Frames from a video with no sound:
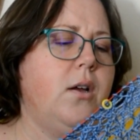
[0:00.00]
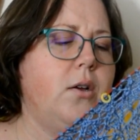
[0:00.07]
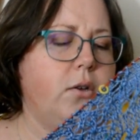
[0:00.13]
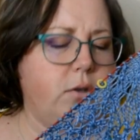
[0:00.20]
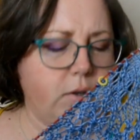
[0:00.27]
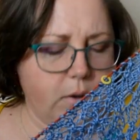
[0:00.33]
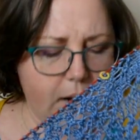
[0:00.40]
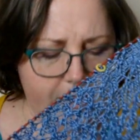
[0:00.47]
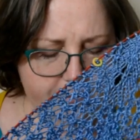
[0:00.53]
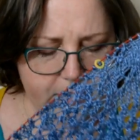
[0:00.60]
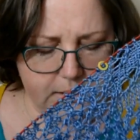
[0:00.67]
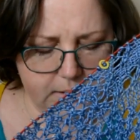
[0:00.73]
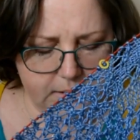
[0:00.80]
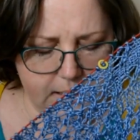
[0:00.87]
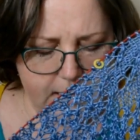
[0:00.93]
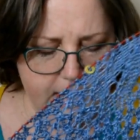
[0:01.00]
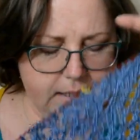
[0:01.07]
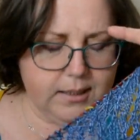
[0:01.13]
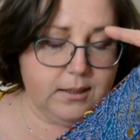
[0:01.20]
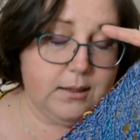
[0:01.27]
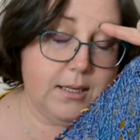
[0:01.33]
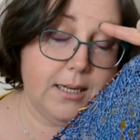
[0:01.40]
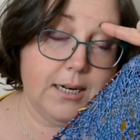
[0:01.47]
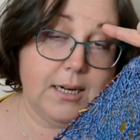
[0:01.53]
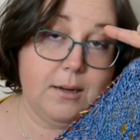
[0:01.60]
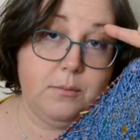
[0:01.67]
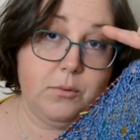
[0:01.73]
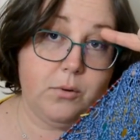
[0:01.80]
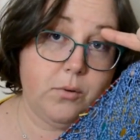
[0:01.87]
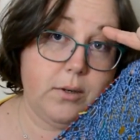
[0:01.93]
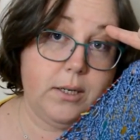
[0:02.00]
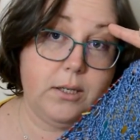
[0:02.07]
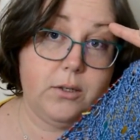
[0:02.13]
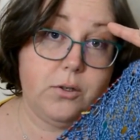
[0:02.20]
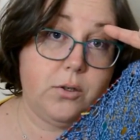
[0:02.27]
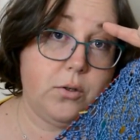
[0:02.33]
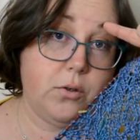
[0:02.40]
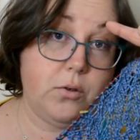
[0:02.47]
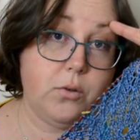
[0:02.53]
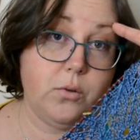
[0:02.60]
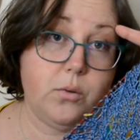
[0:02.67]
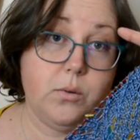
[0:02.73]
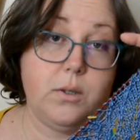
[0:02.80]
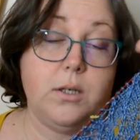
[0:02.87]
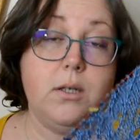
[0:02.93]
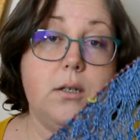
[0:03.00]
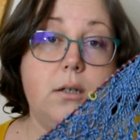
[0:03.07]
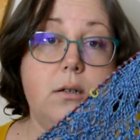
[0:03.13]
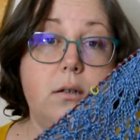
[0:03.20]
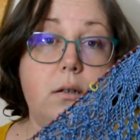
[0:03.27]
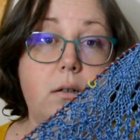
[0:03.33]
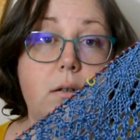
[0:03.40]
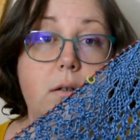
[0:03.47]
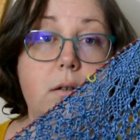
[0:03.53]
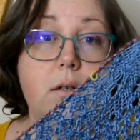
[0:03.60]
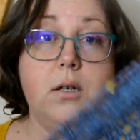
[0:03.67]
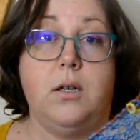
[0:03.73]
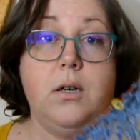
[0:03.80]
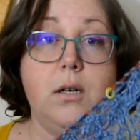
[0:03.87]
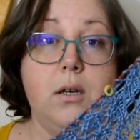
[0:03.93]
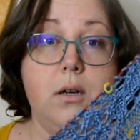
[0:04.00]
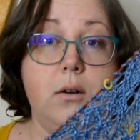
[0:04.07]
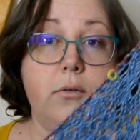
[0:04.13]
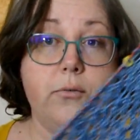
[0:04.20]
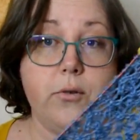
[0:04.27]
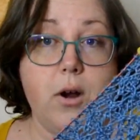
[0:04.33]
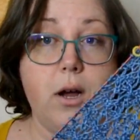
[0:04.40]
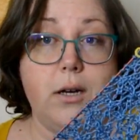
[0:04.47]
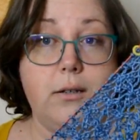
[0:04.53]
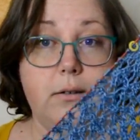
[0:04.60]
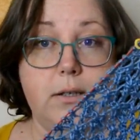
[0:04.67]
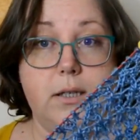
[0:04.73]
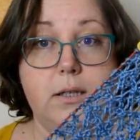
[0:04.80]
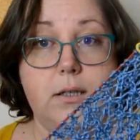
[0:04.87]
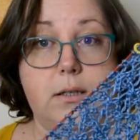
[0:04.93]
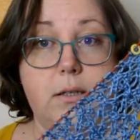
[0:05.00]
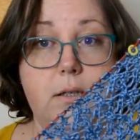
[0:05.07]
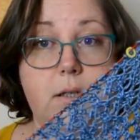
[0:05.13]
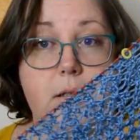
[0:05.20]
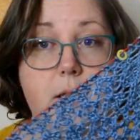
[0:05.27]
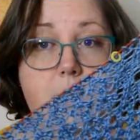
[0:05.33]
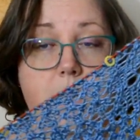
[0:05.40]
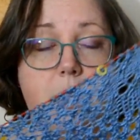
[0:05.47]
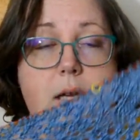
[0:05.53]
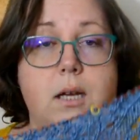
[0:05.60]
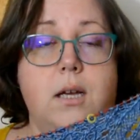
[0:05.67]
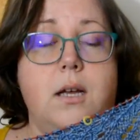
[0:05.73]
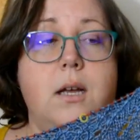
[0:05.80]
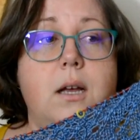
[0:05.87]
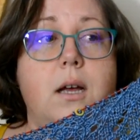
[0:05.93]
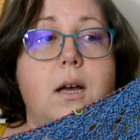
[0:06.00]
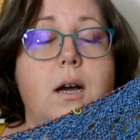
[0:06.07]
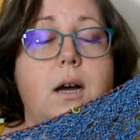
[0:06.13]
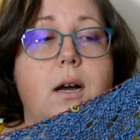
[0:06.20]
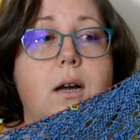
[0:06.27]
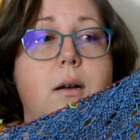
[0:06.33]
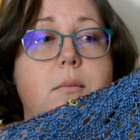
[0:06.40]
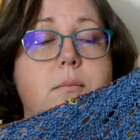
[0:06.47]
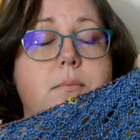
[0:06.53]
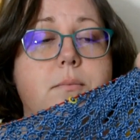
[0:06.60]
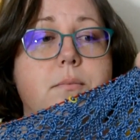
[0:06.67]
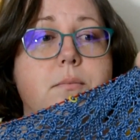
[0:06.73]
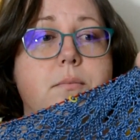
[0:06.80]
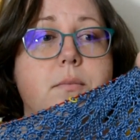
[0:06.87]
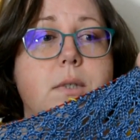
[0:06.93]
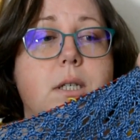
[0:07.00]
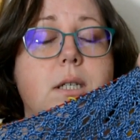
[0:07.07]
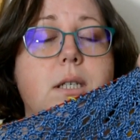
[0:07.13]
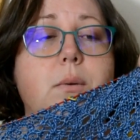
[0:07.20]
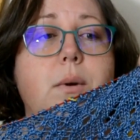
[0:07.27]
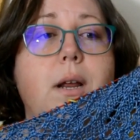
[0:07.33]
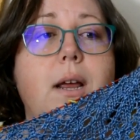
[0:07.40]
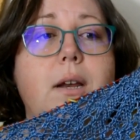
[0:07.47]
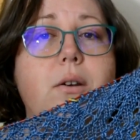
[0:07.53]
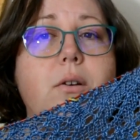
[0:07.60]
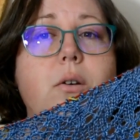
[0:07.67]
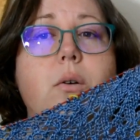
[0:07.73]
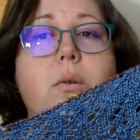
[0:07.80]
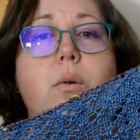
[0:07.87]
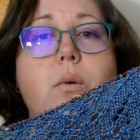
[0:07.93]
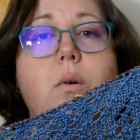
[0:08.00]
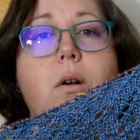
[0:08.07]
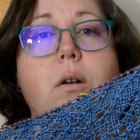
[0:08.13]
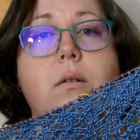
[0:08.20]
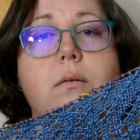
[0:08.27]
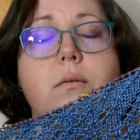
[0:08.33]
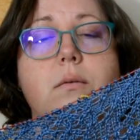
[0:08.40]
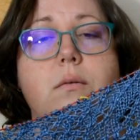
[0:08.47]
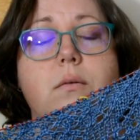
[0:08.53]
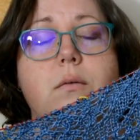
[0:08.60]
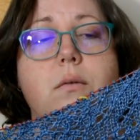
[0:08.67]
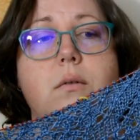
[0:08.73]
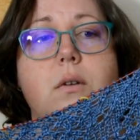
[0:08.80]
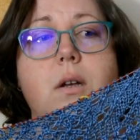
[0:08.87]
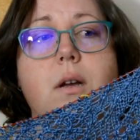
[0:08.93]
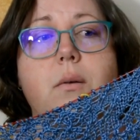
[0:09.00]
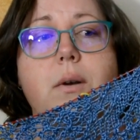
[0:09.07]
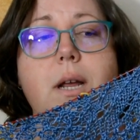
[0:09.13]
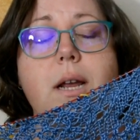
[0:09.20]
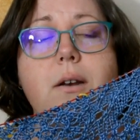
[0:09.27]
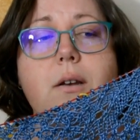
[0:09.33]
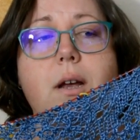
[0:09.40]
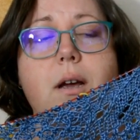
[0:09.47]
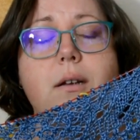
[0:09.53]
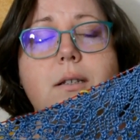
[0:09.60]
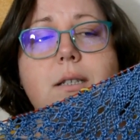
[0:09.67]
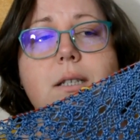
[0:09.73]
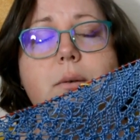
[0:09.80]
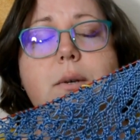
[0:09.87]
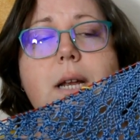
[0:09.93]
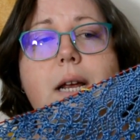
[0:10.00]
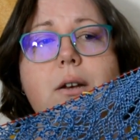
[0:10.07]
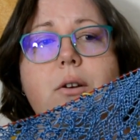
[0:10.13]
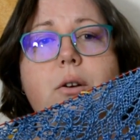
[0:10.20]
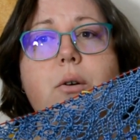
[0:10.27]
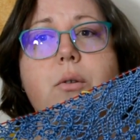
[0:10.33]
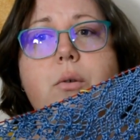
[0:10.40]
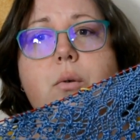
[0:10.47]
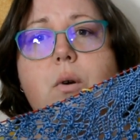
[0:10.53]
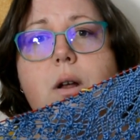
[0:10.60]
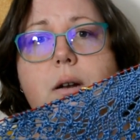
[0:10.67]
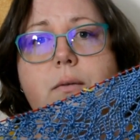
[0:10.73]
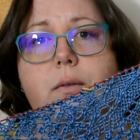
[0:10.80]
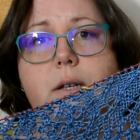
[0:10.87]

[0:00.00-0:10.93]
So I've decided that I'm going to frog this, because I would hate to go through because I would hate to go through all of